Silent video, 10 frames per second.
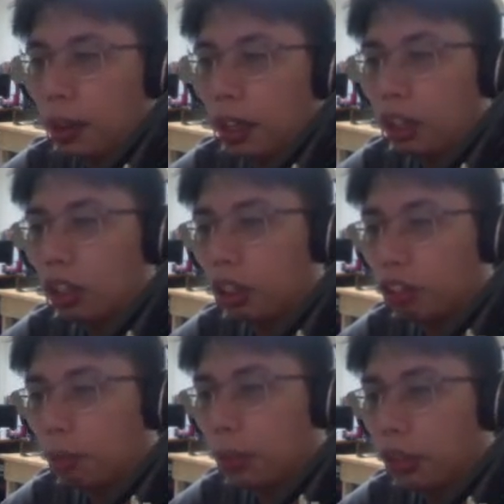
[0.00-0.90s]
You need to have
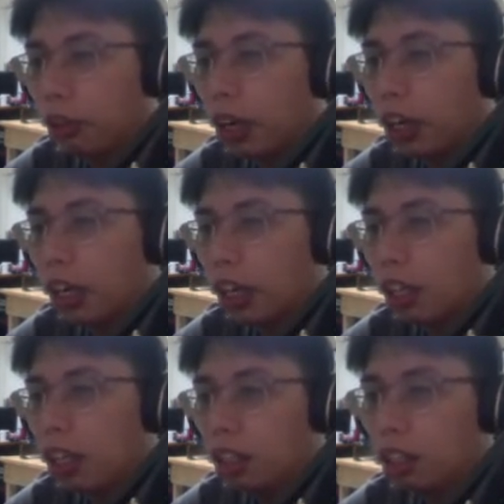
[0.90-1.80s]
your URL.
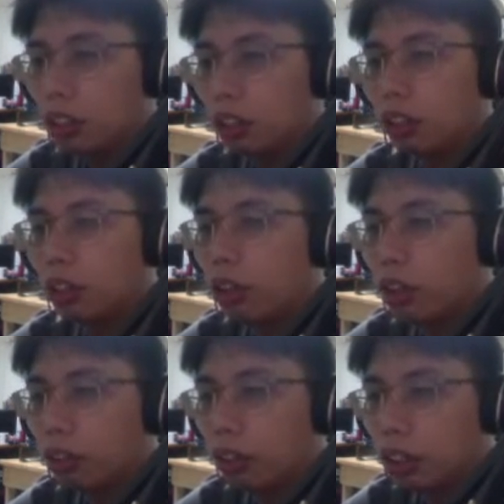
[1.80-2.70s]
So
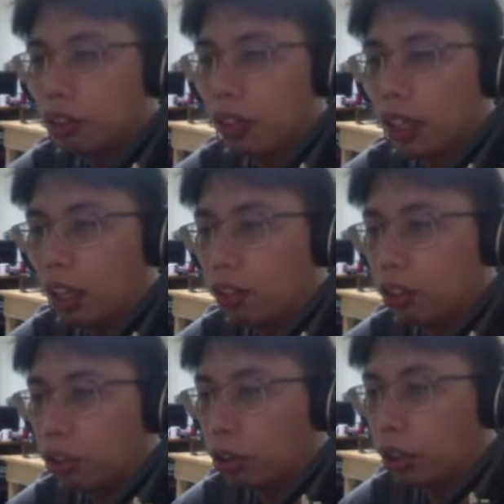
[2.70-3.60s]
this will allow you to
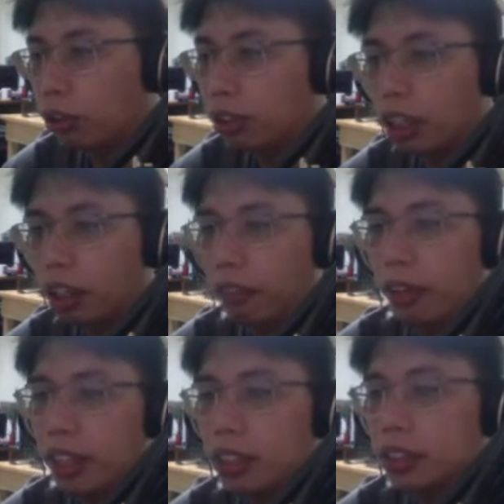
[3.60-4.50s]
queue the
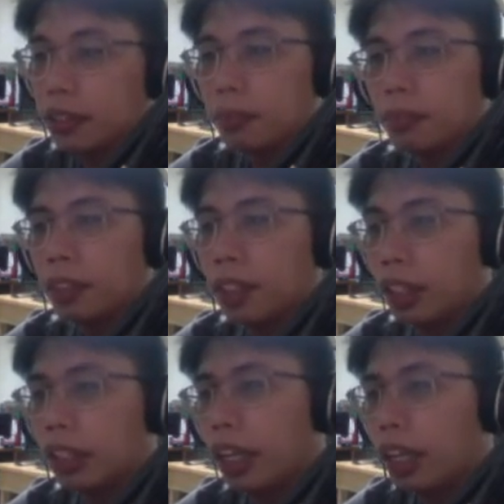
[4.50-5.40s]
request and
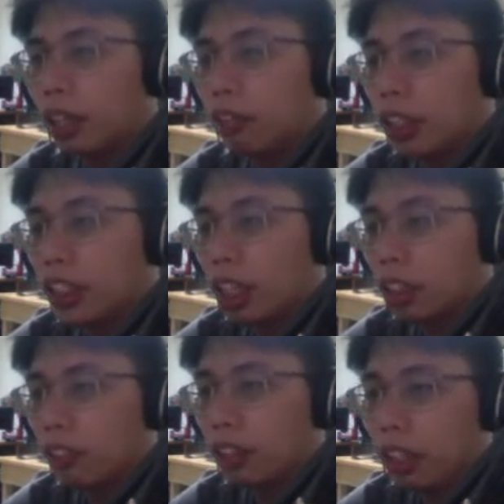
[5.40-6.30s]
then which
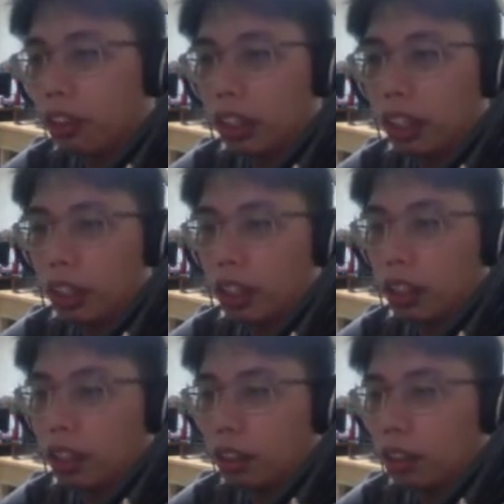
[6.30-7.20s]
activity you are
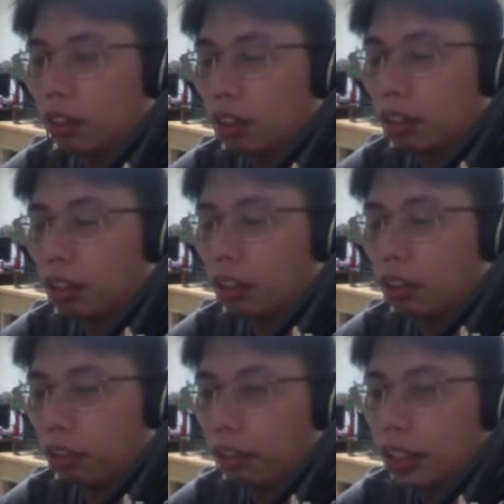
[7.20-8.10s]

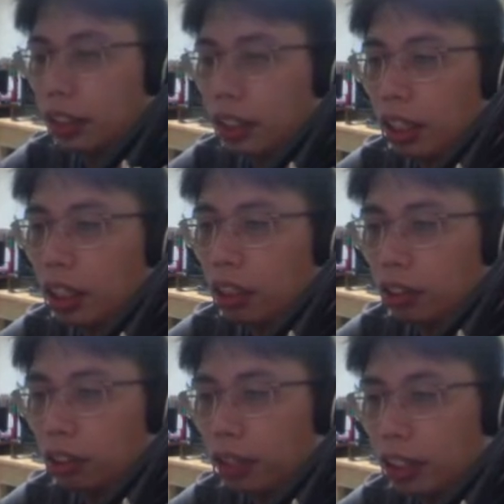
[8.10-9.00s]
requesting or
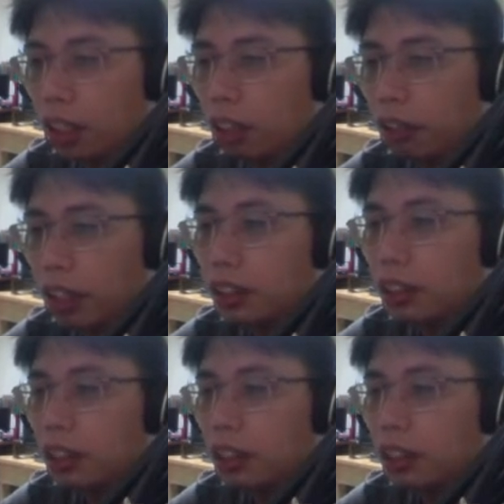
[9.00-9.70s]
doing the request.